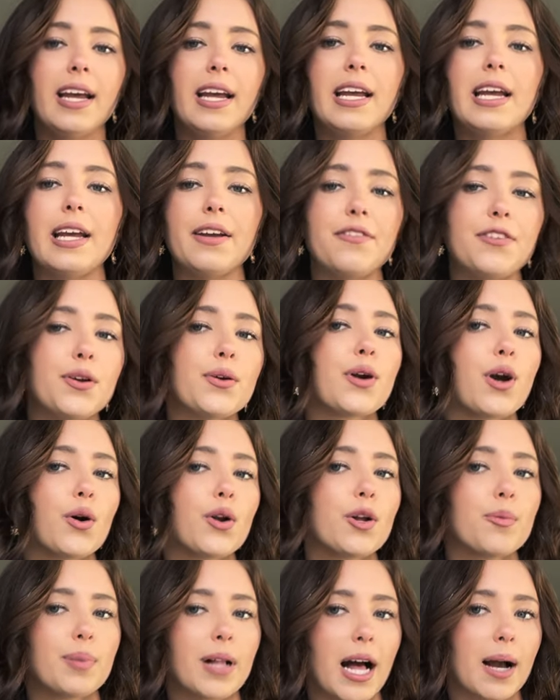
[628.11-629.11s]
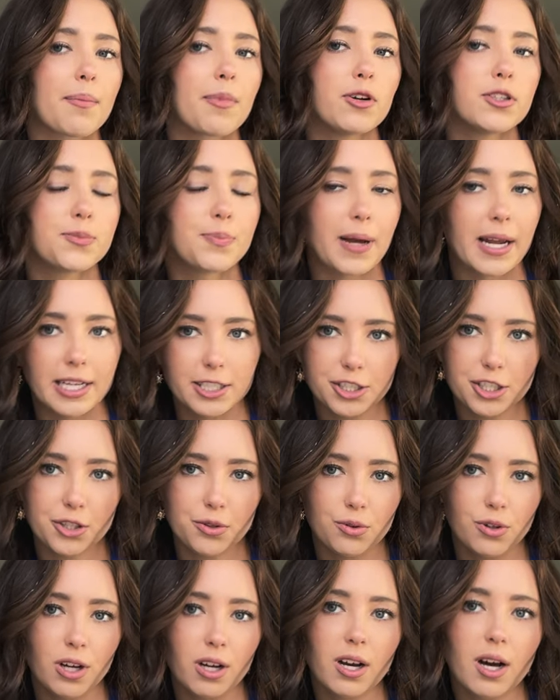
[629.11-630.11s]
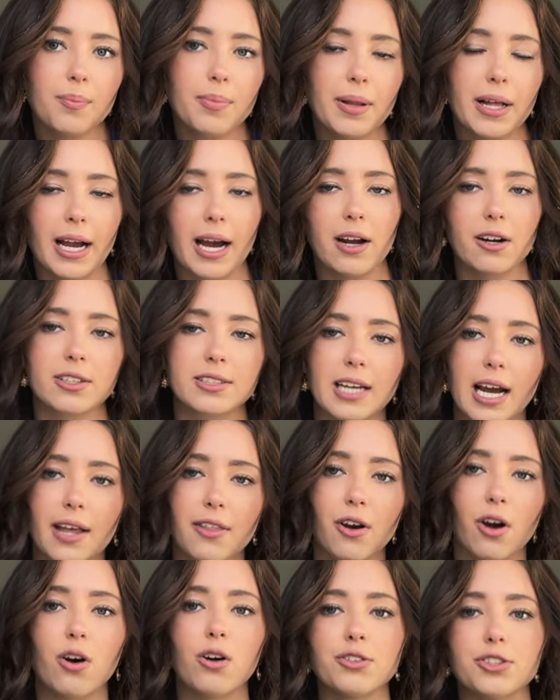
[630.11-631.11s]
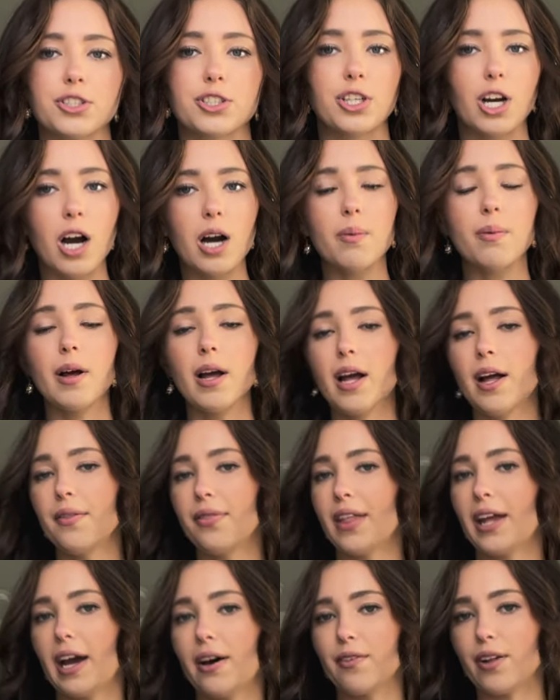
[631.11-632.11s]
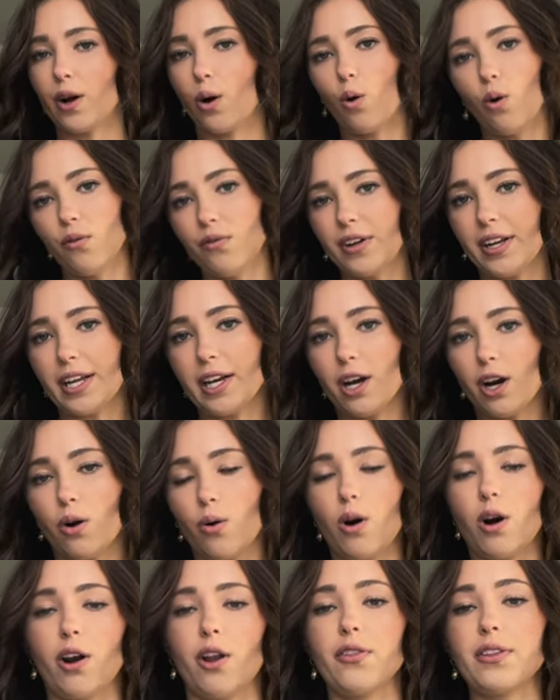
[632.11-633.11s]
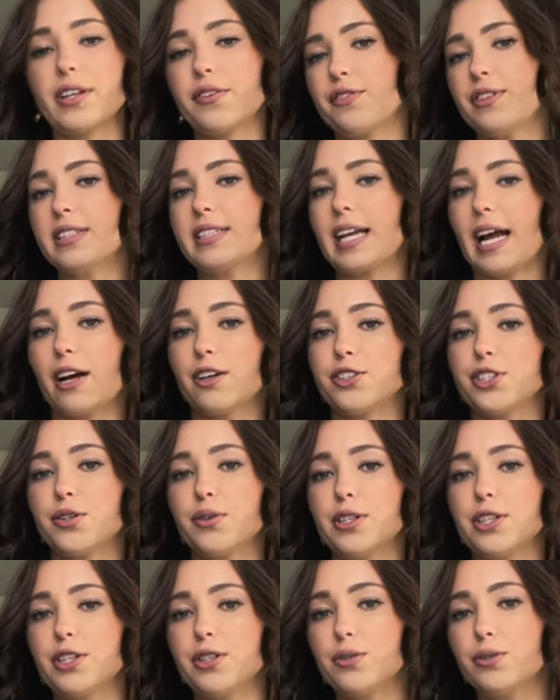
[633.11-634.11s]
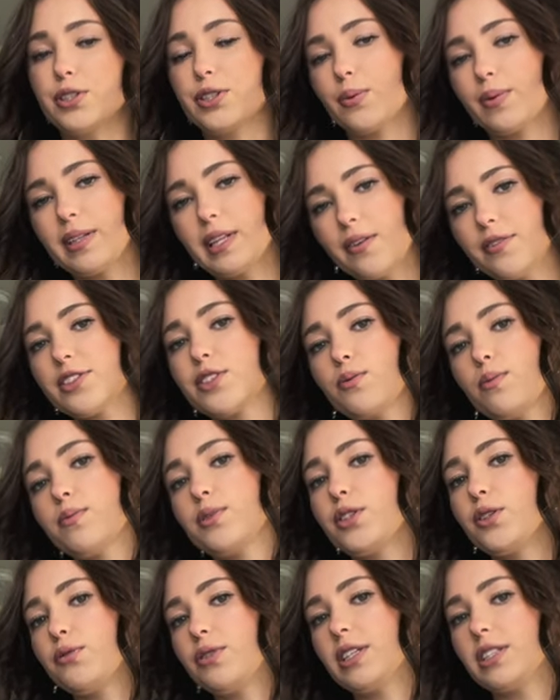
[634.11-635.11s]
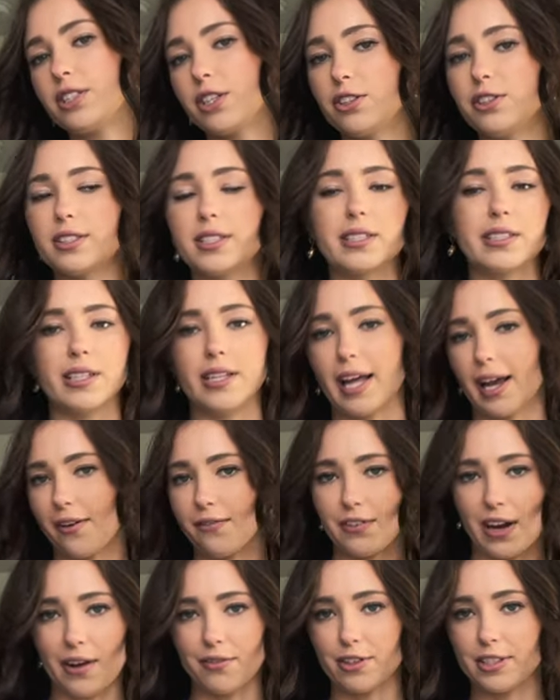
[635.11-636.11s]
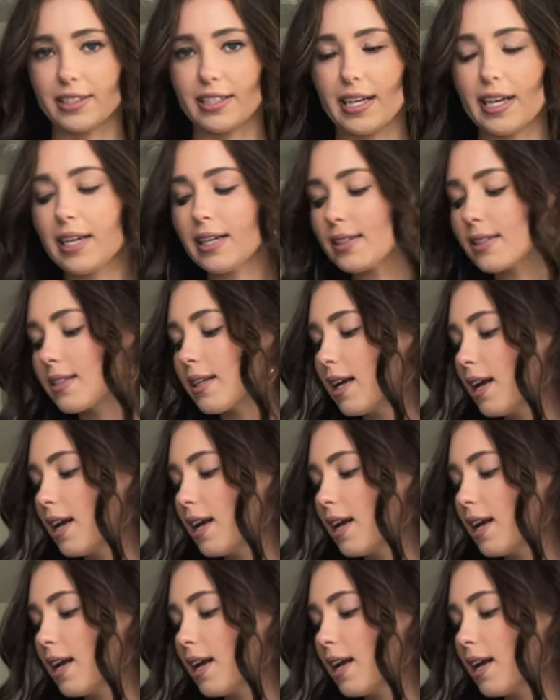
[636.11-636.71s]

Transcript: If you go to Black Bow's page and you look up like how to tie the halter top, they have like a whole video on all the different styles you can do. So we love a swimsuit that turns into like 5 or 6.